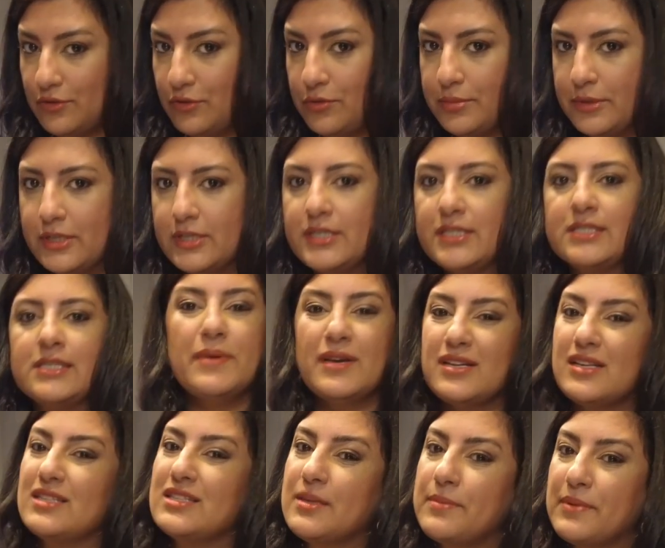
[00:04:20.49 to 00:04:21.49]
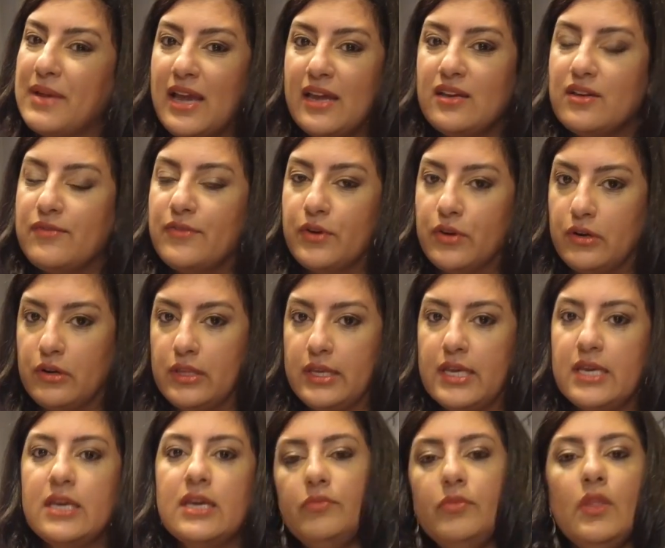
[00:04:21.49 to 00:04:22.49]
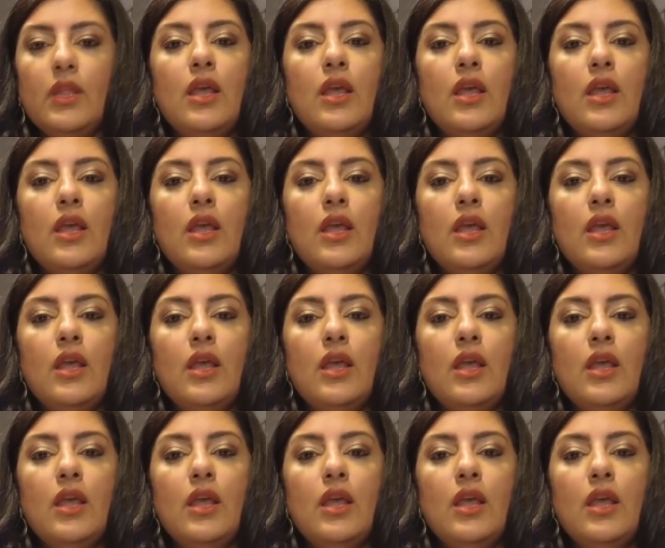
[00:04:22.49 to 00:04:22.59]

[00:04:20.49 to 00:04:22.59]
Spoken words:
Ubers. They picked us up kind of early.